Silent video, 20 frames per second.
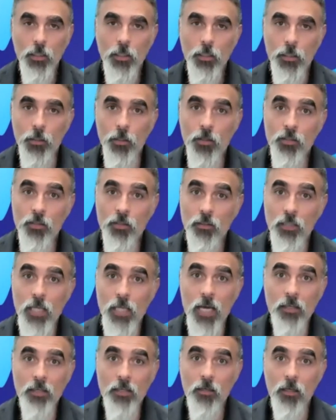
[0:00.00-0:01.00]
You know, there's a
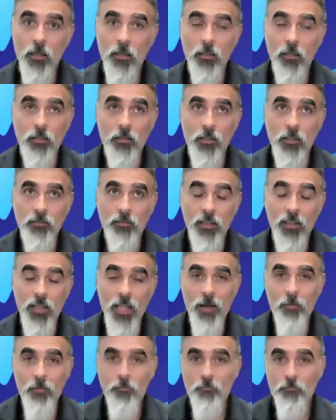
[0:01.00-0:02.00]

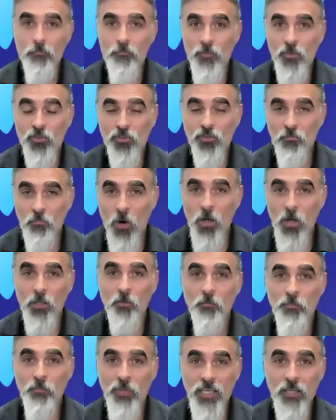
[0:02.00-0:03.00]
lot smarter
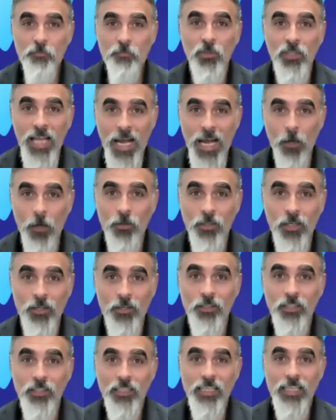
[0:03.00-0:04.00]
people out there
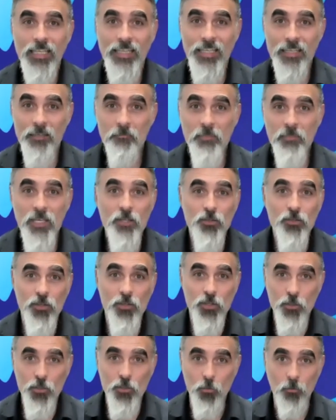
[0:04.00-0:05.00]
than me or
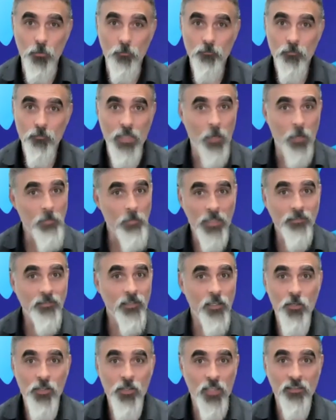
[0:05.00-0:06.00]
you. I'm not
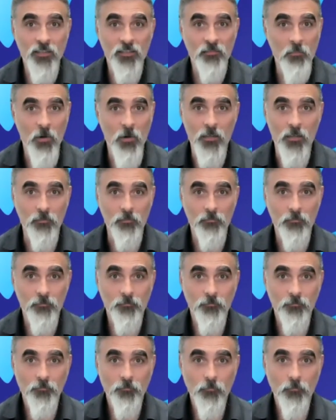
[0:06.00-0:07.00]
saying you're not smart,
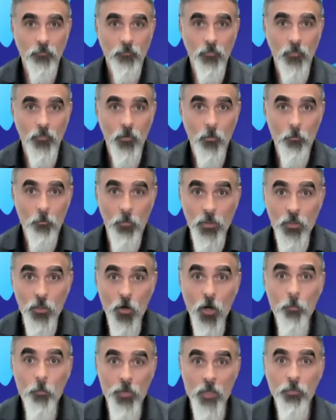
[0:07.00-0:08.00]
but there are
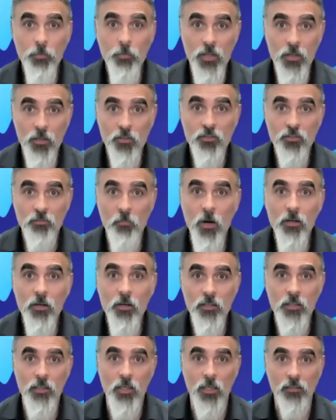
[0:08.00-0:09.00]
people that are smarter
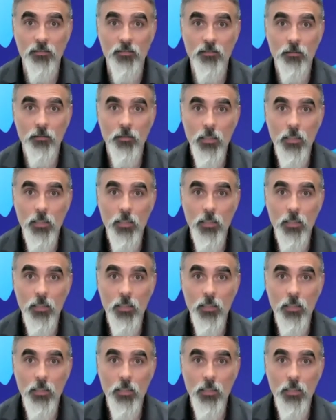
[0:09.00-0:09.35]
than us.